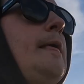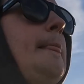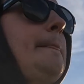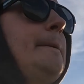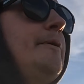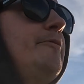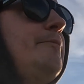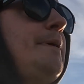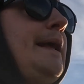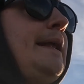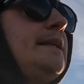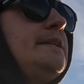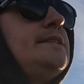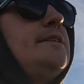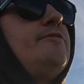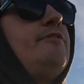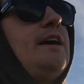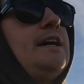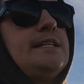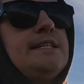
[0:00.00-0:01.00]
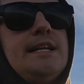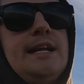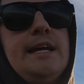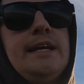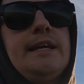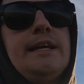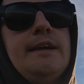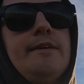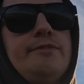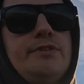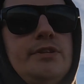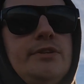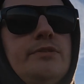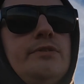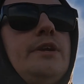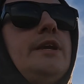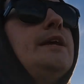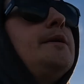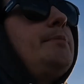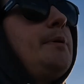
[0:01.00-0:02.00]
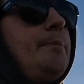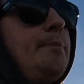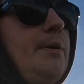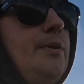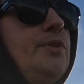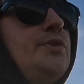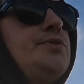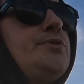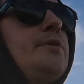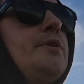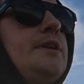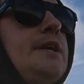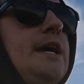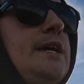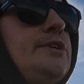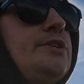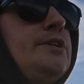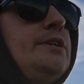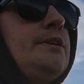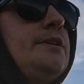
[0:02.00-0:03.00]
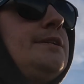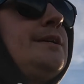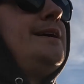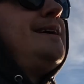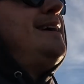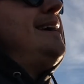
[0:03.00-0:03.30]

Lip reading: of maintenance advice that I can give to you. Keep up on those rotations.